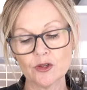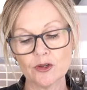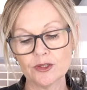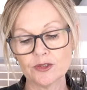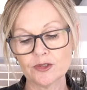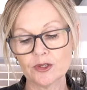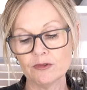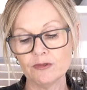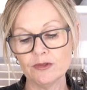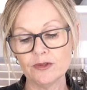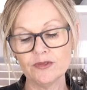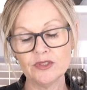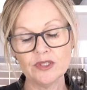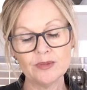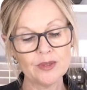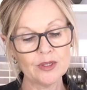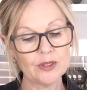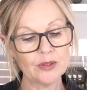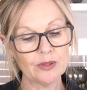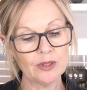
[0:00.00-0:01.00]
on it. It's got fifty
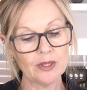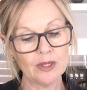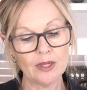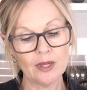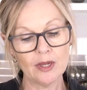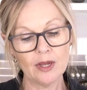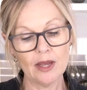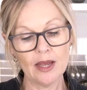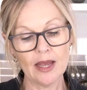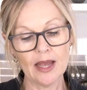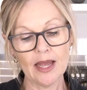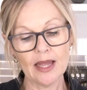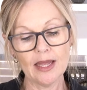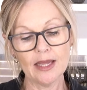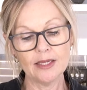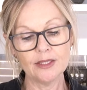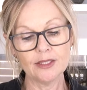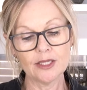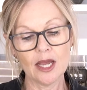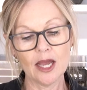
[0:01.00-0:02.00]
mil
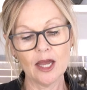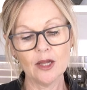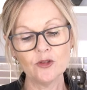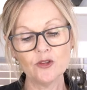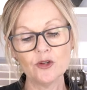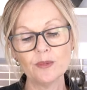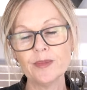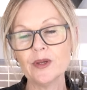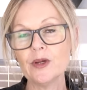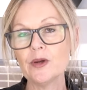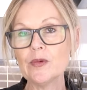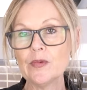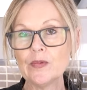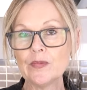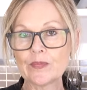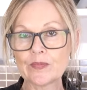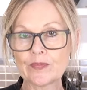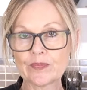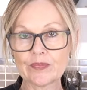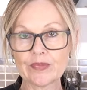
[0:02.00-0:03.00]
and one hundred mil.
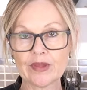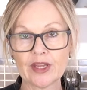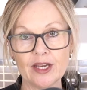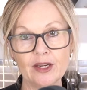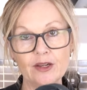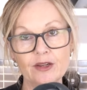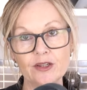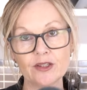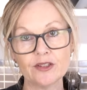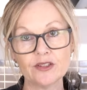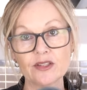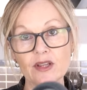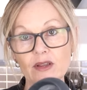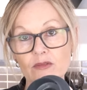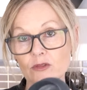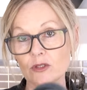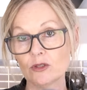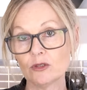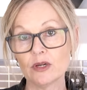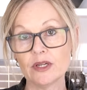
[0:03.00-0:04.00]
And you just
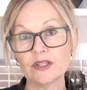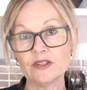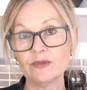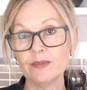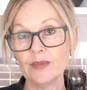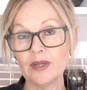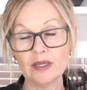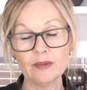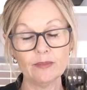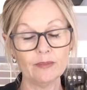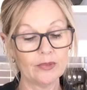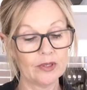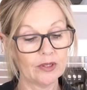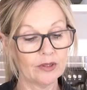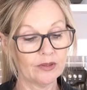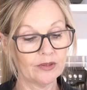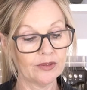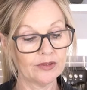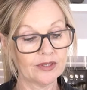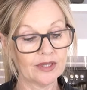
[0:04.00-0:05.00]
have to trust me
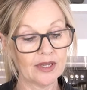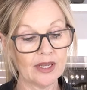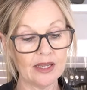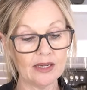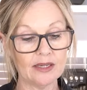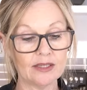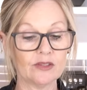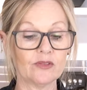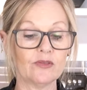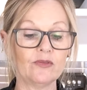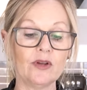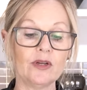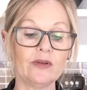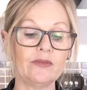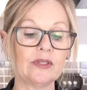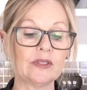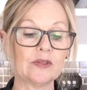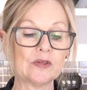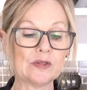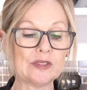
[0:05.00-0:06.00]
because, again, it's very,
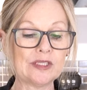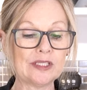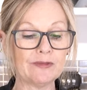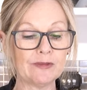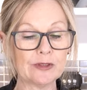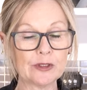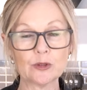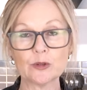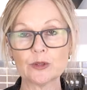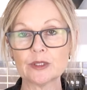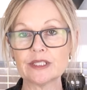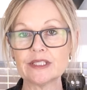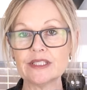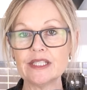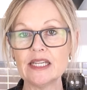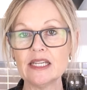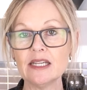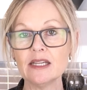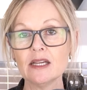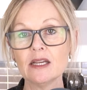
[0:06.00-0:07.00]
very difficult to
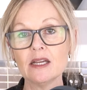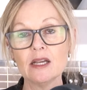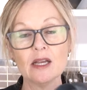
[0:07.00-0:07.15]
see,